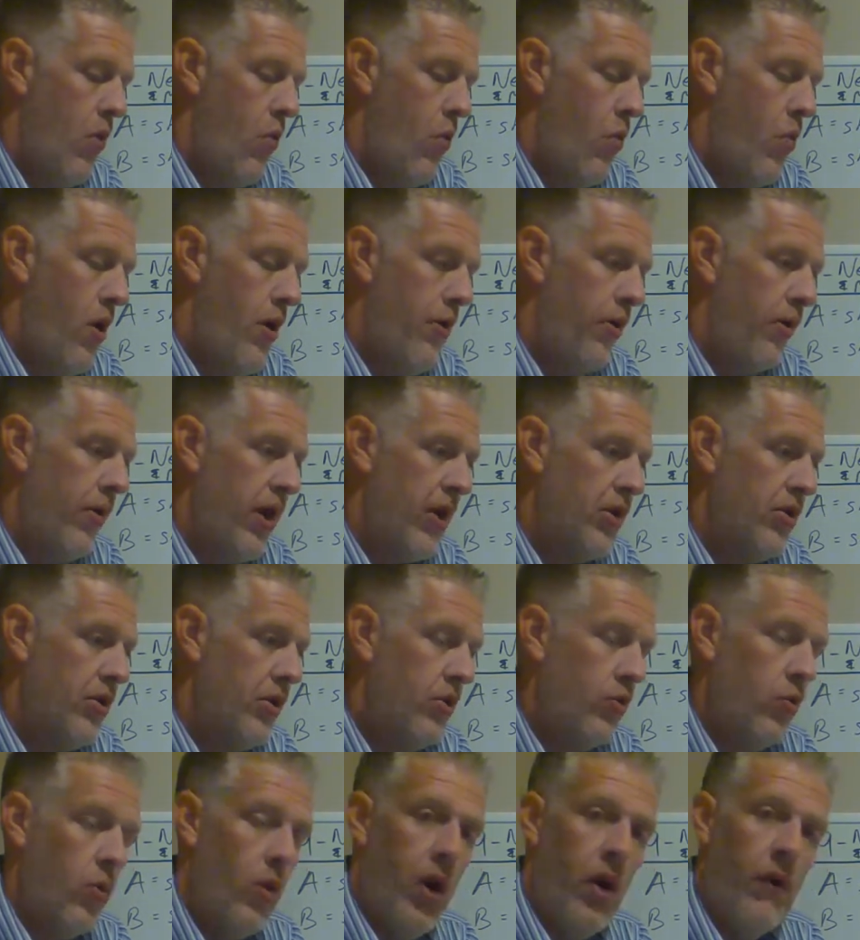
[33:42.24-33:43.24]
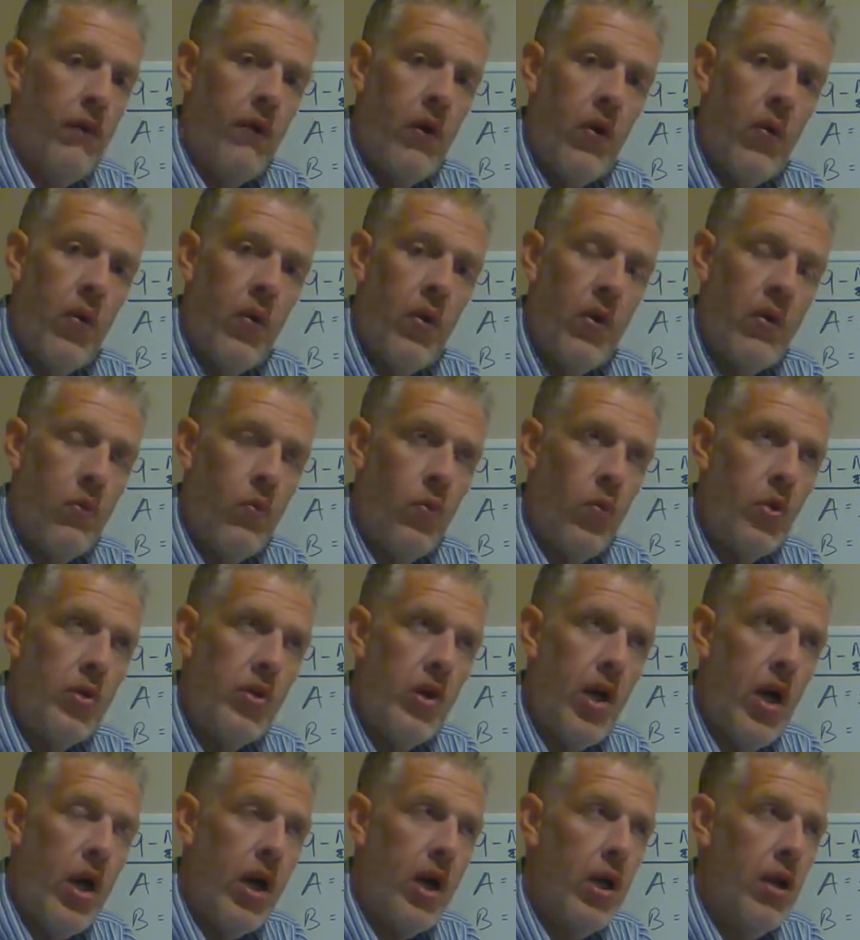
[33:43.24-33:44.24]
with lecture 12 where we'll, we'll
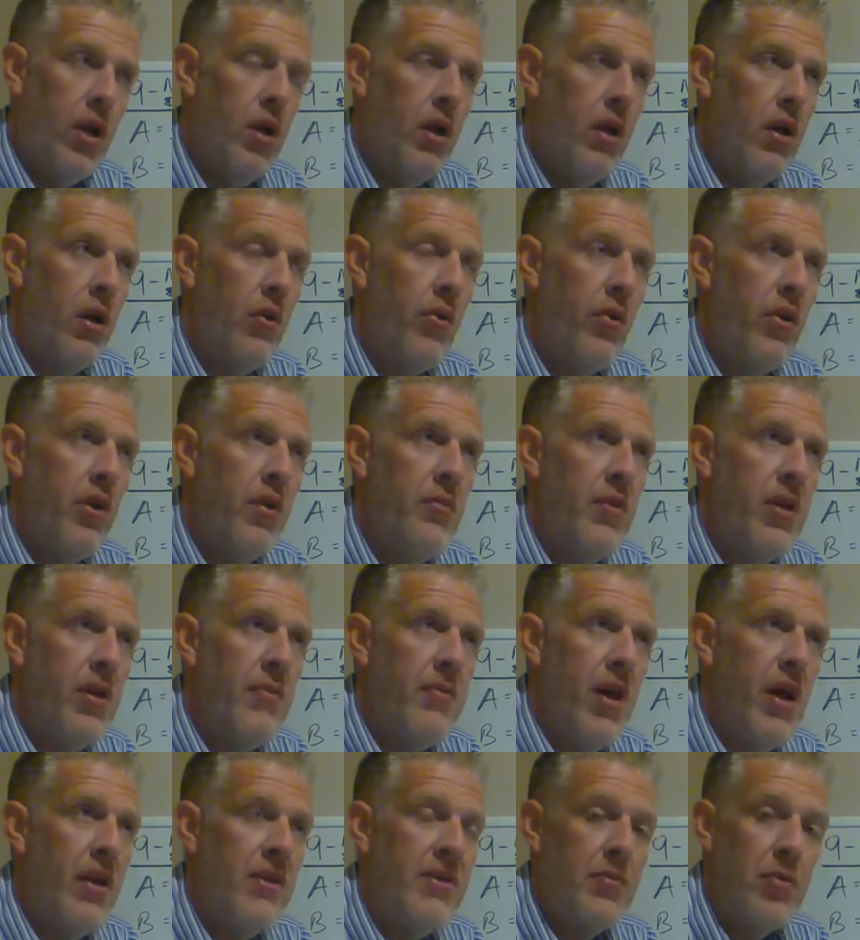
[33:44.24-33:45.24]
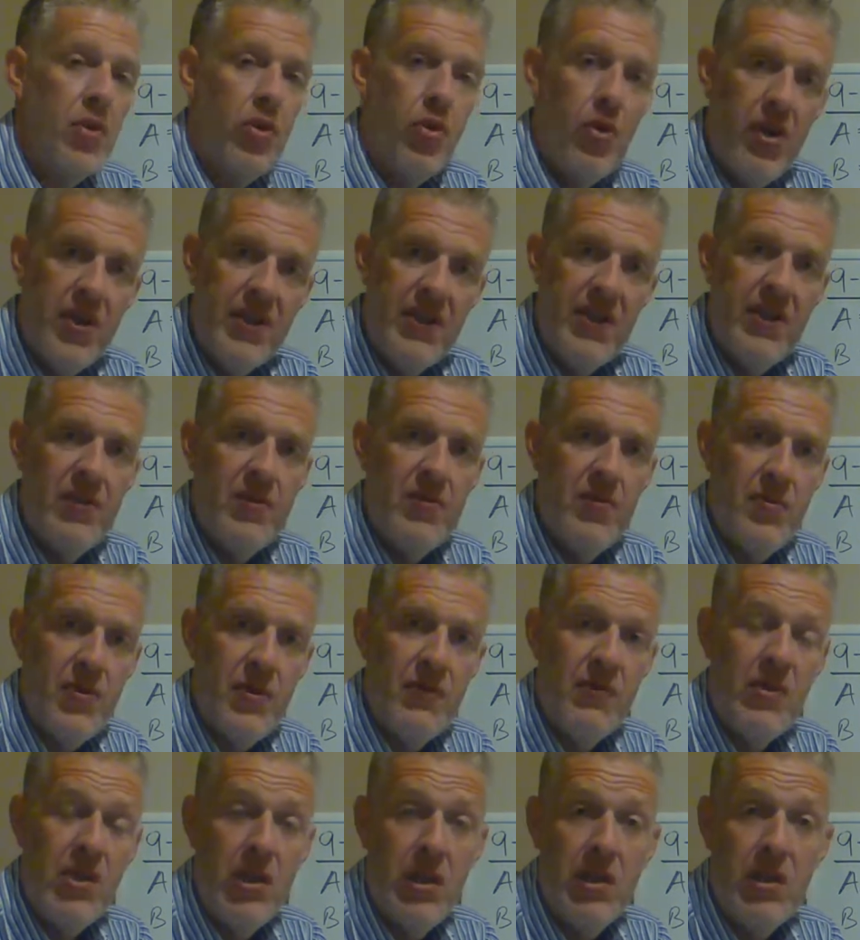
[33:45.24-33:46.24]
talk a, a, little bit about some criticisms
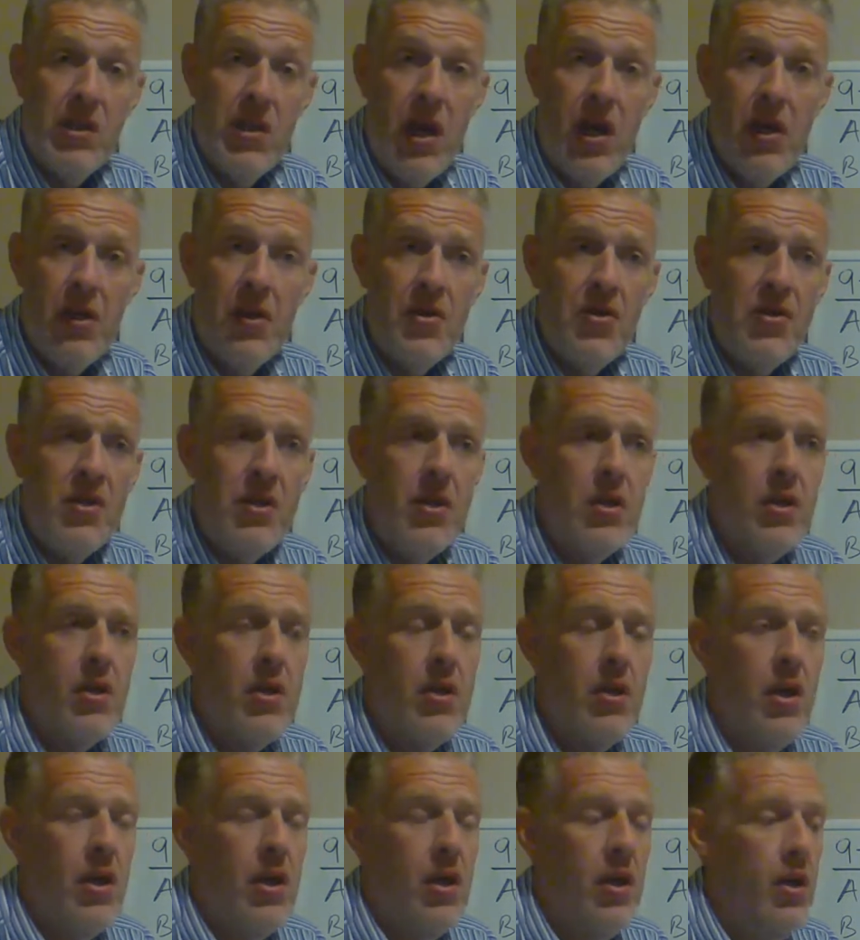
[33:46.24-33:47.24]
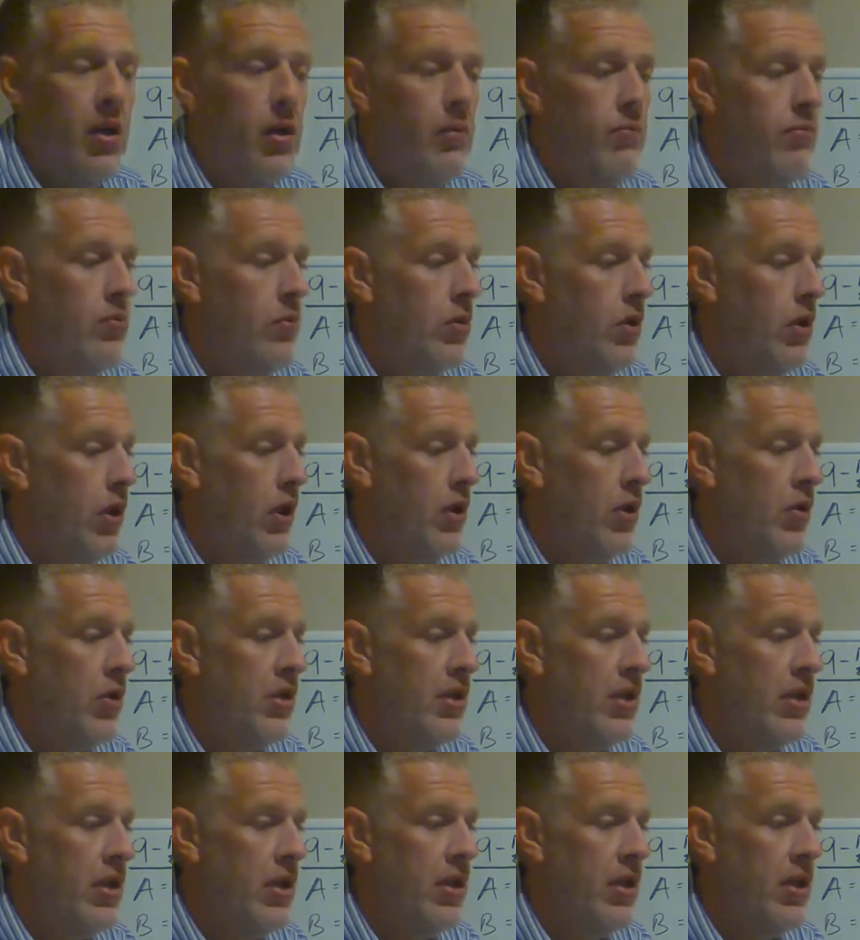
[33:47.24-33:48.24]
of deontology, um, a
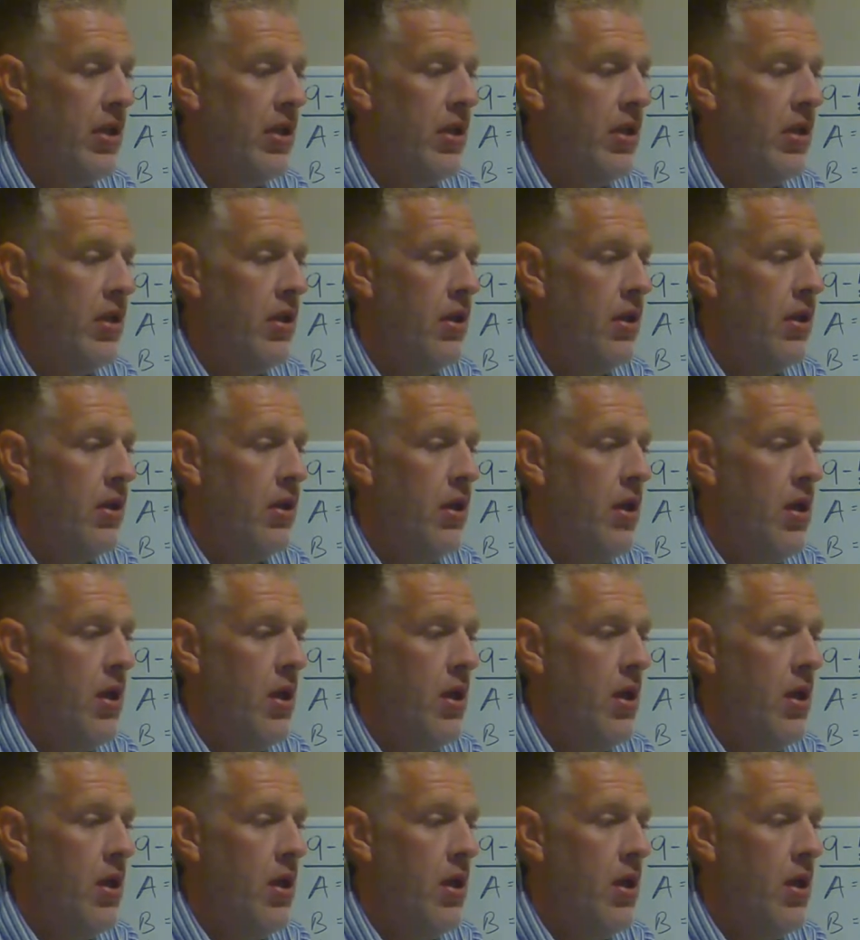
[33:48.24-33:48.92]
critique uh,